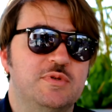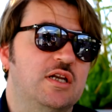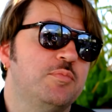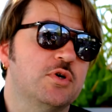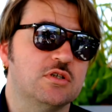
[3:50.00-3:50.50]
It's
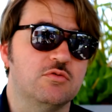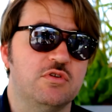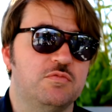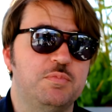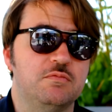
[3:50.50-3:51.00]
very
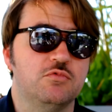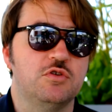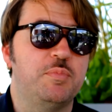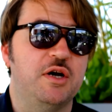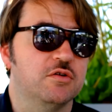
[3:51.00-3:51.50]
important
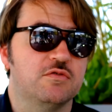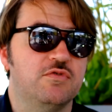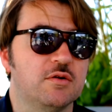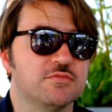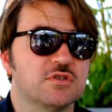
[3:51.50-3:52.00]
with
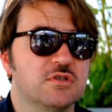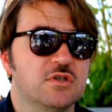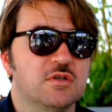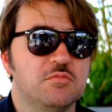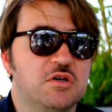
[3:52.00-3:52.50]
period films,
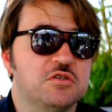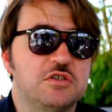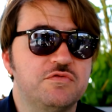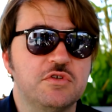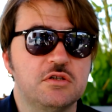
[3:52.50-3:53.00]

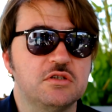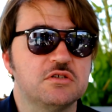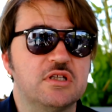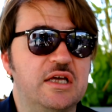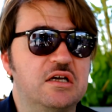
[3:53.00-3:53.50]
because if not,
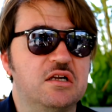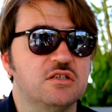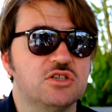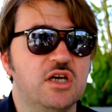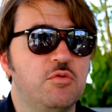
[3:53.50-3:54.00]
it's like a
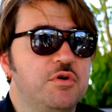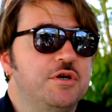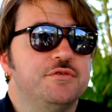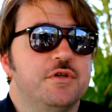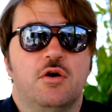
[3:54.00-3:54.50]
cliche.
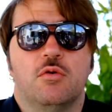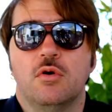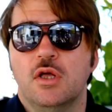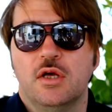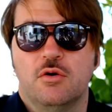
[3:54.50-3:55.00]

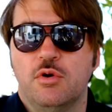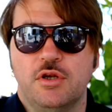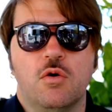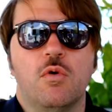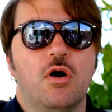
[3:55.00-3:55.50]

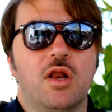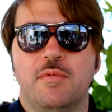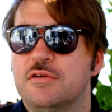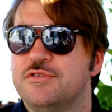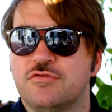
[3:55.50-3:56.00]
We know
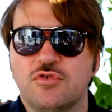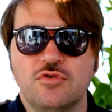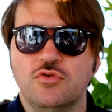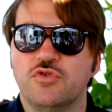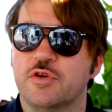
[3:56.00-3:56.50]
all about the
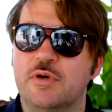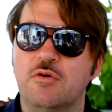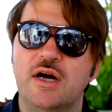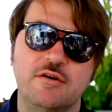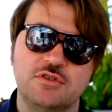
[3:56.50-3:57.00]
truth,
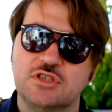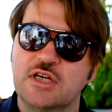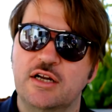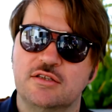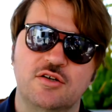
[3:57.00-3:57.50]
about how
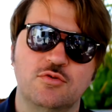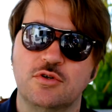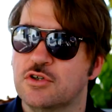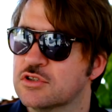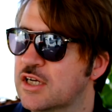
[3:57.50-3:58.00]
this character
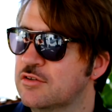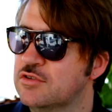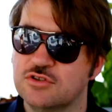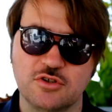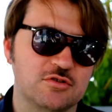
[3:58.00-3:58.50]
was,
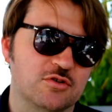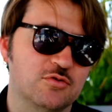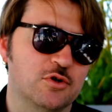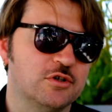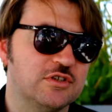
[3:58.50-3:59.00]
how this
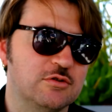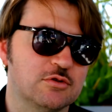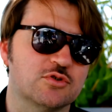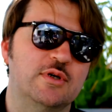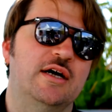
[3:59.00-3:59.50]
doctor was, he
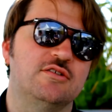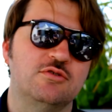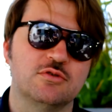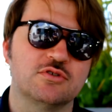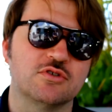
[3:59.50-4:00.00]
was right,
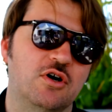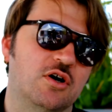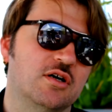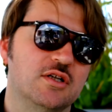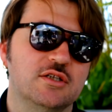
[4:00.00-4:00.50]
he
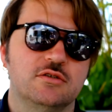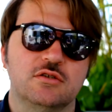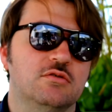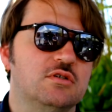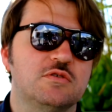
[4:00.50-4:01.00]
wrong.
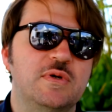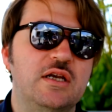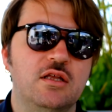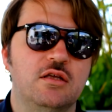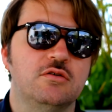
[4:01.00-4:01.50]
So it's
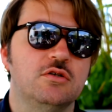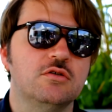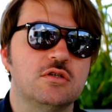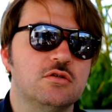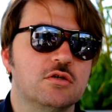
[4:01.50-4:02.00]
very,
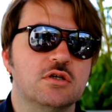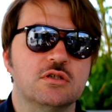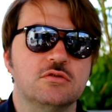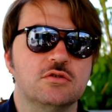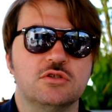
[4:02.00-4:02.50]

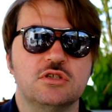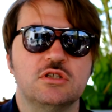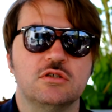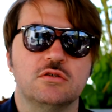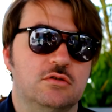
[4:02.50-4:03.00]
you don't
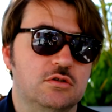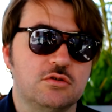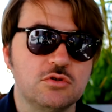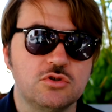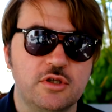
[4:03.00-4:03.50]
see
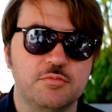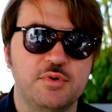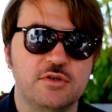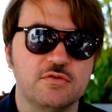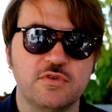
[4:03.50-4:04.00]
it usually
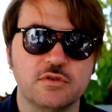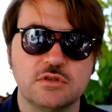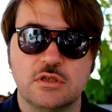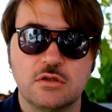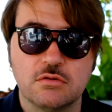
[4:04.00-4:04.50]
in period
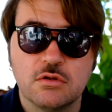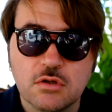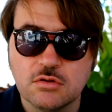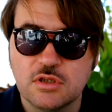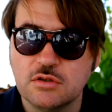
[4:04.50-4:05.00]
films that,
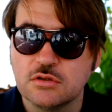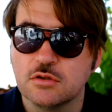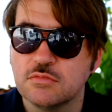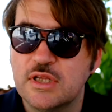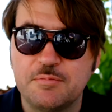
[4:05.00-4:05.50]
you know, there is
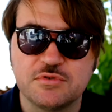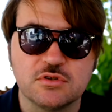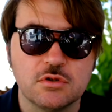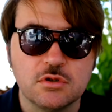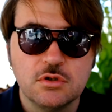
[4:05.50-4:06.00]
some
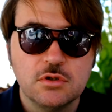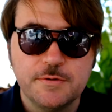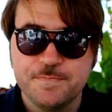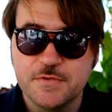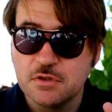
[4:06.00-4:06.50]
doubts or
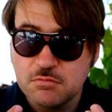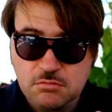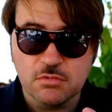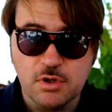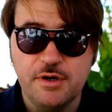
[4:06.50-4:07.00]
that
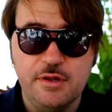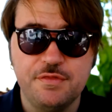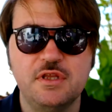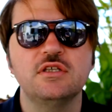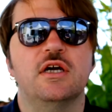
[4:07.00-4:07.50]

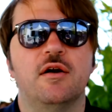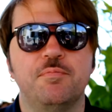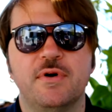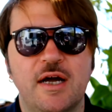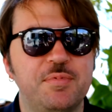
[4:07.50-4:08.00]
really things
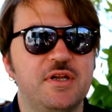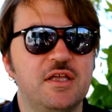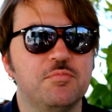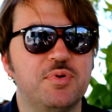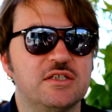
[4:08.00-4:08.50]
are
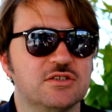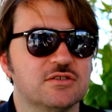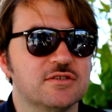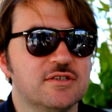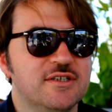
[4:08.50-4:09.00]
happening in
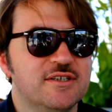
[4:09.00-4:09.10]
present.